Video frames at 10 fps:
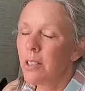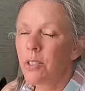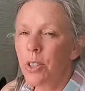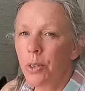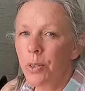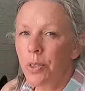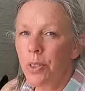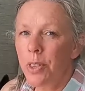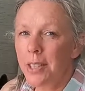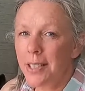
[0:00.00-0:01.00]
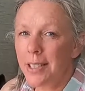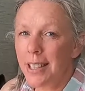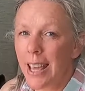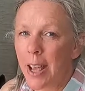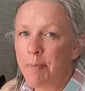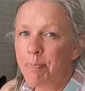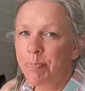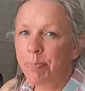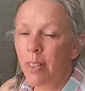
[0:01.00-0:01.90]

So this is a game